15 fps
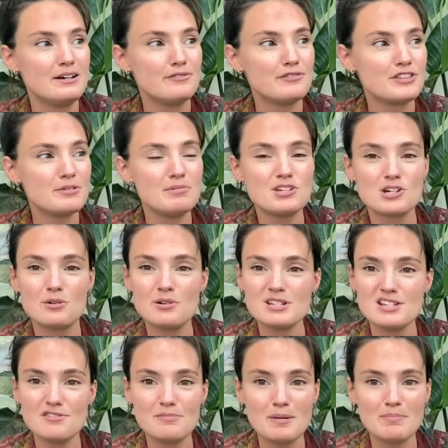for the
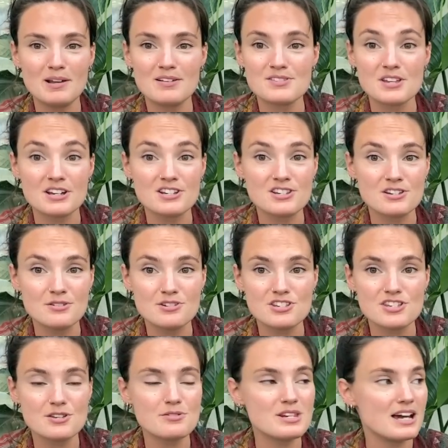majority of my plants, I do
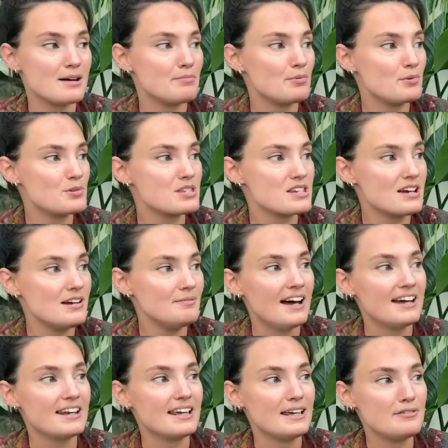just use tap water.
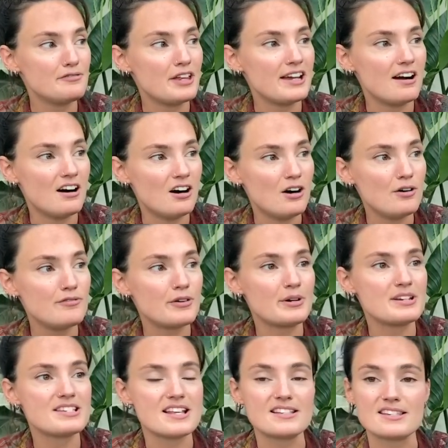And if they are
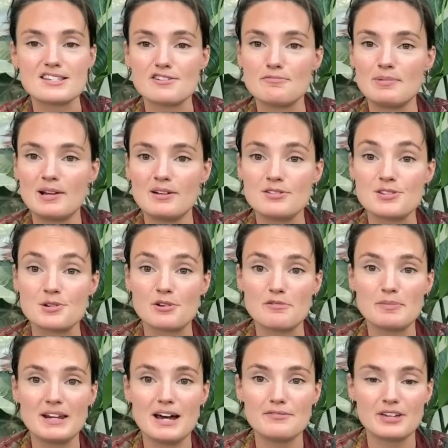very sensitive plants or I've
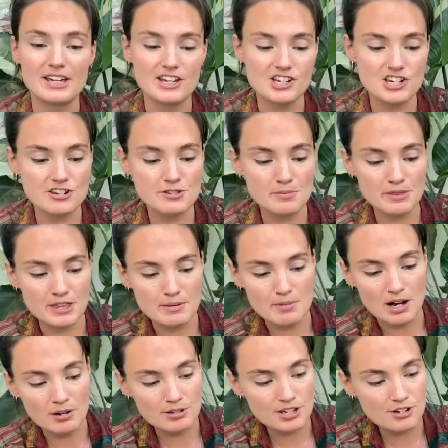been having issues with them,
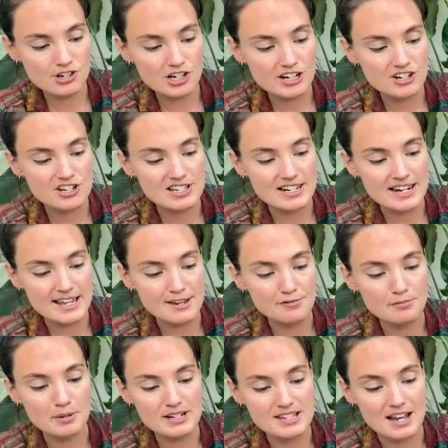I'll usually just
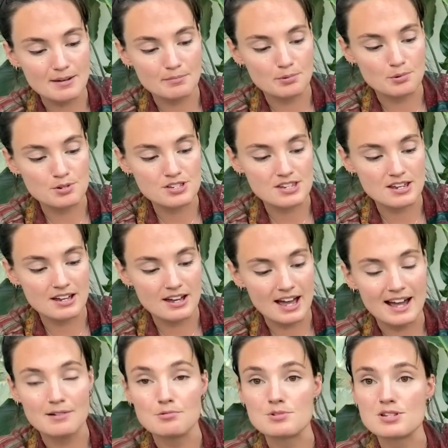leave my tap water
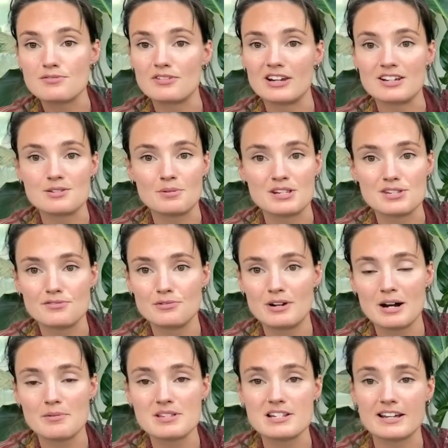out for like 24
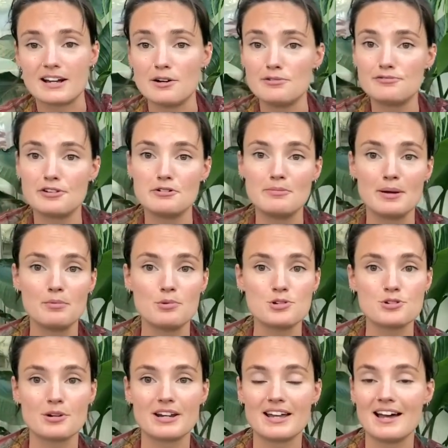hours. Like I'll fill my
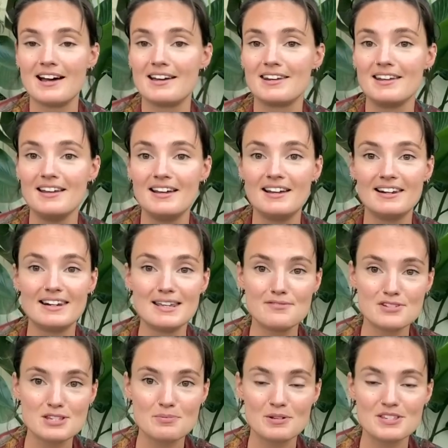watering can, leave
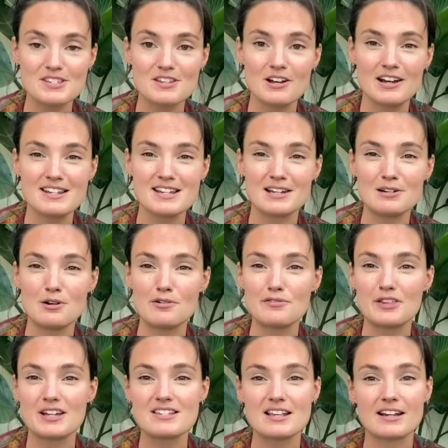it to one side. A lot of
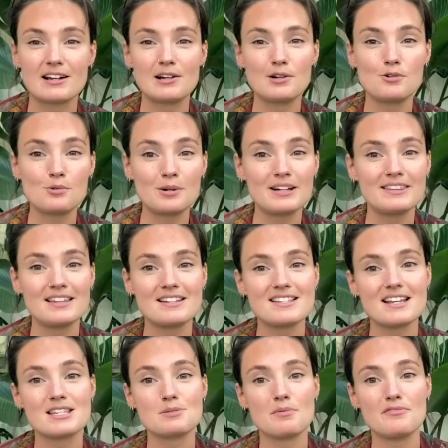things like chlorine then
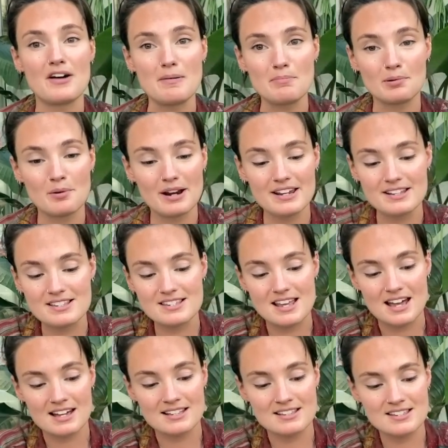tend to evaporate,
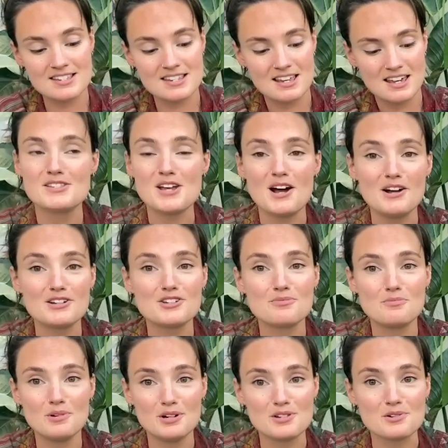and touch
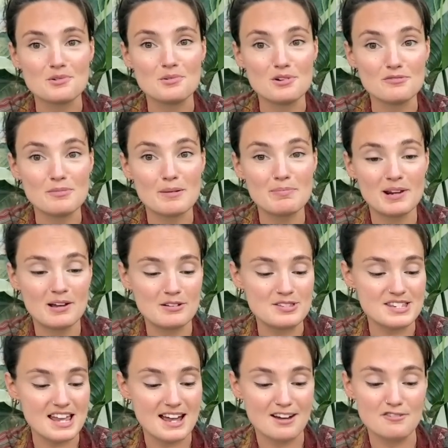wood, all of my
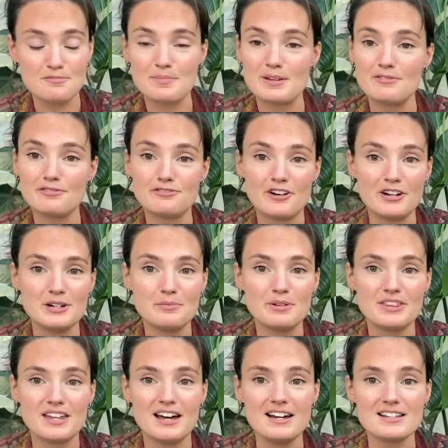plants have been fine
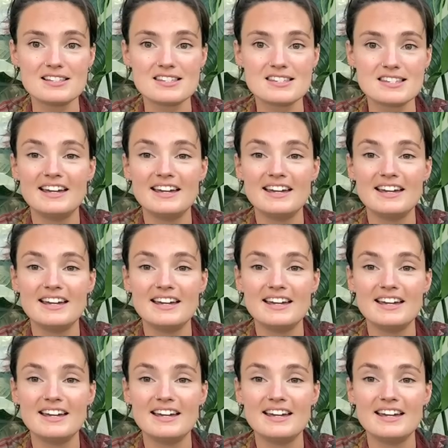with that.